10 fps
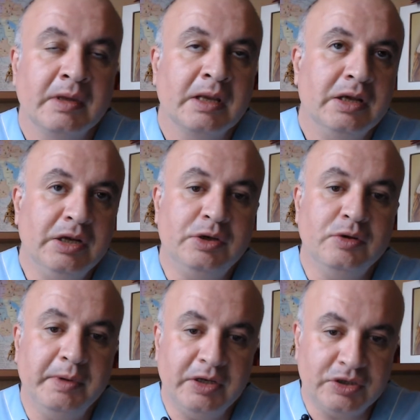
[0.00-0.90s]

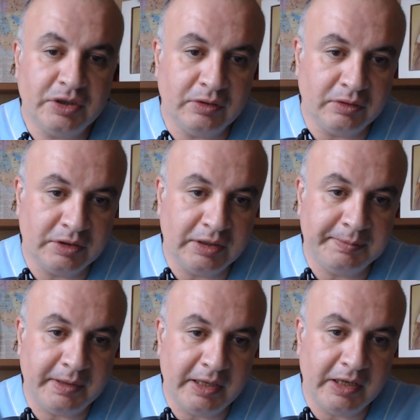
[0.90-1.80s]
intubation or
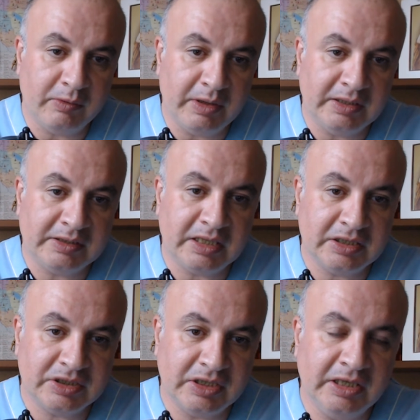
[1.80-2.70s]
deep airway
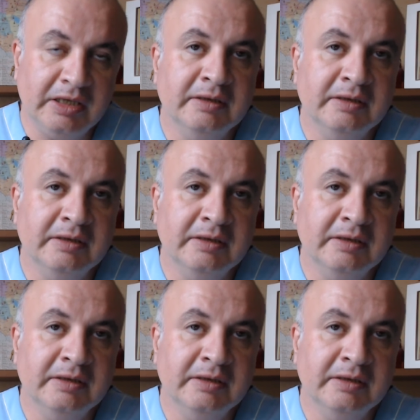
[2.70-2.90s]
suctioning,